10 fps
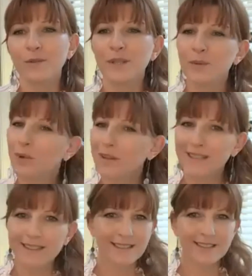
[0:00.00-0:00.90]
we
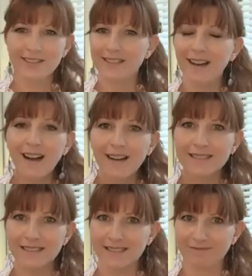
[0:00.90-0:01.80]
wanted it or
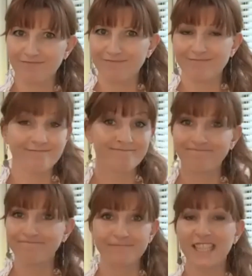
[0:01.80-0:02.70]
not,
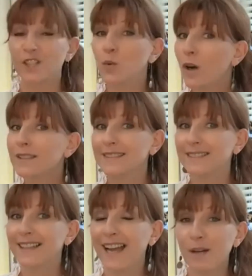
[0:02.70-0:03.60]
it was
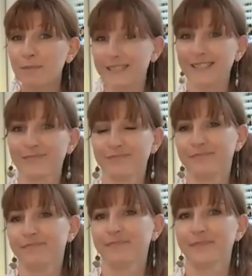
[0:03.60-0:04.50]
happening.
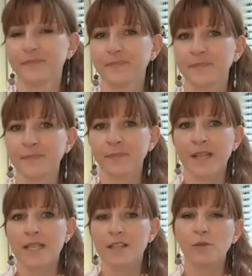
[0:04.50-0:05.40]

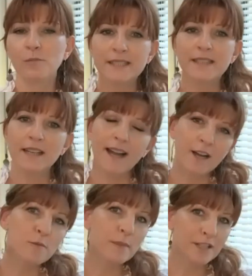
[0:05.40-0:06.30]
No matter
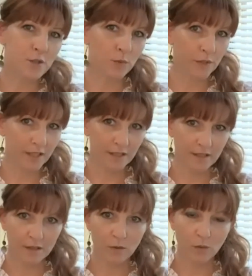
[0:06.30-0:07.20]
how much
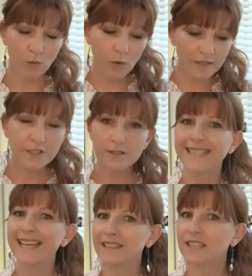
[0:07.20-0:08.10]
we wanted to
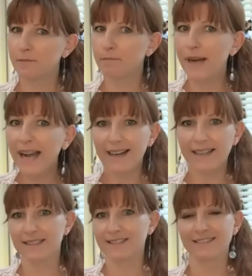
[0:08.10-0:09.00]
get her
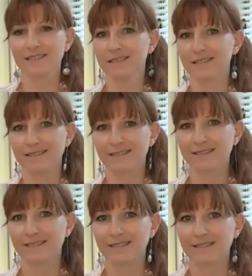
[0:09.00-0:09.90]
back,
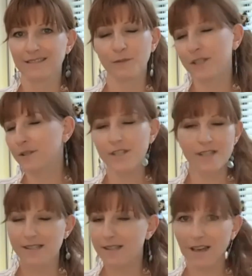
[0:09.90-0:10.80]
we knew
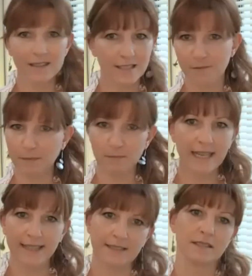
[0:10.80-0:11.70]
she's not coming
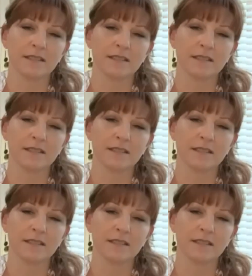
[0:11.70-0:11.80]
back.